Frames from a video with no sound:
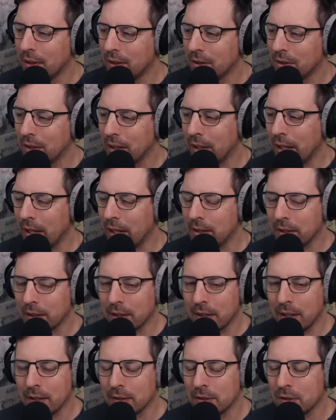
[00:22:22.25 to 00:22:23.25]
and let the
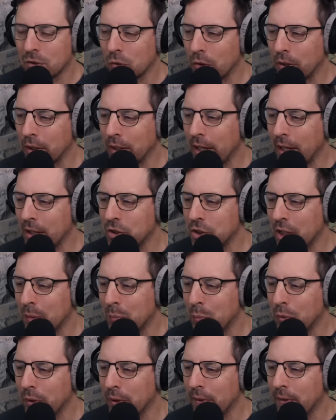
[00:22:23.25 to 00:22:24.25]
kind of story catch
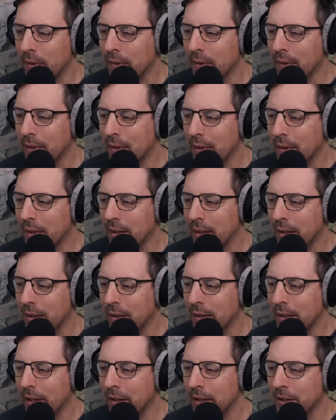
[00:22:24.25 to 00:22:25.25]
up with the
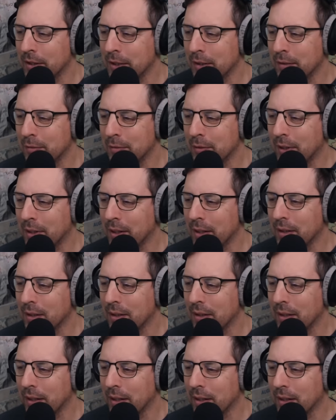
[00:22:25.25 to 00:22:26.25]
narrative, right?
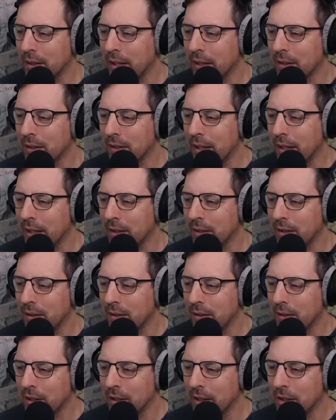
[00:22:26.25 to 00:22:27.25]
Like let let
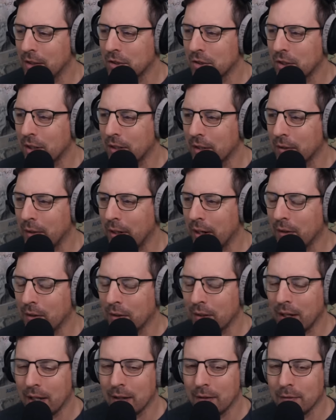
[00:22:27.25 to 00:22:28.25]
conditions on the ground
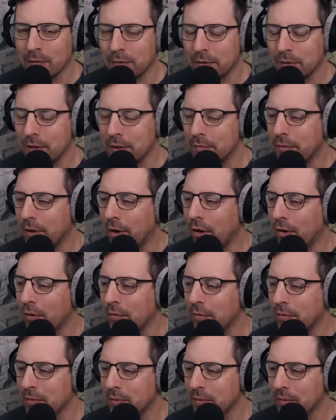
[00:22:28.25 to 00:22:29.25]
kind of
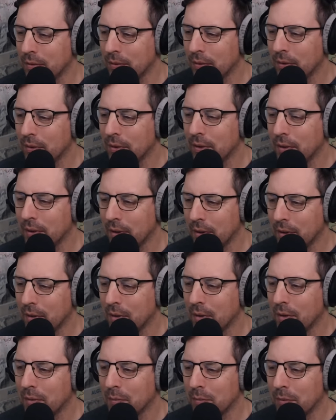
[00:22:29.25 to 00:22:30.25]
evolve
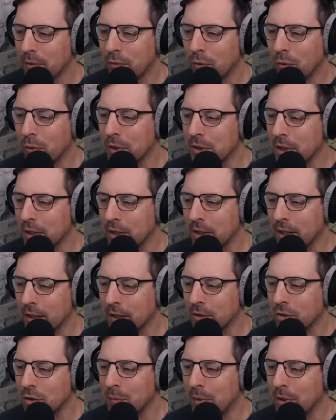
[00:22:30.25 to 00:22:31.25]
before we start
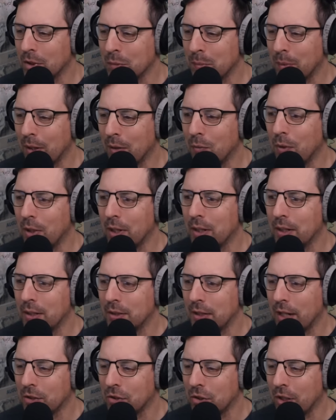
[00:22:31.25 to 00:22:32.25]
talking too much about what is
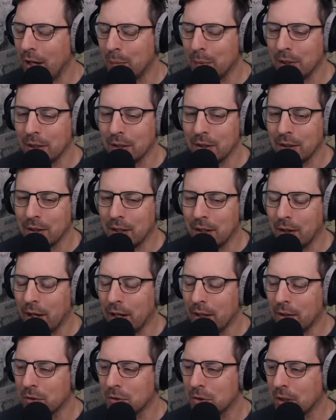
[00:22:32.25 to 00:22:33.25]
actually happening. Uh,
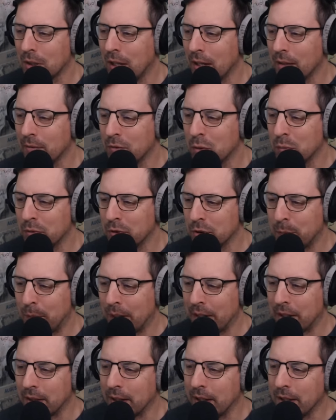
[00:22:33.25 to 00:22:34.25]
there's a lot of room for
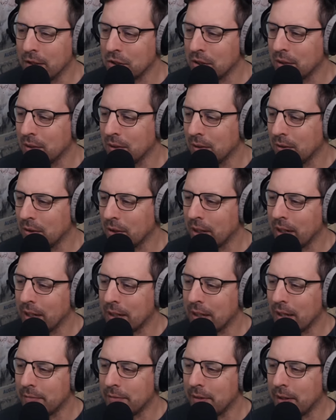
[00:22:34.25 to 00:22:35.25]
speculation looking at
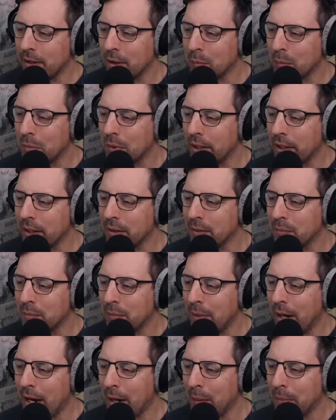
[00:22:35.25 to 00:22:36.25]
that firing plan
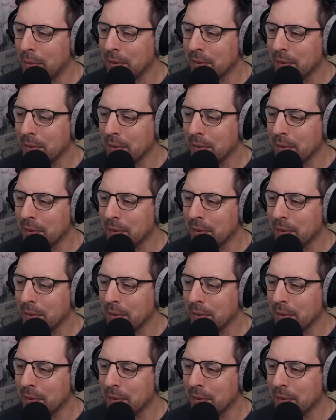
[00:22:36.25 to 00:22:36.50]
map.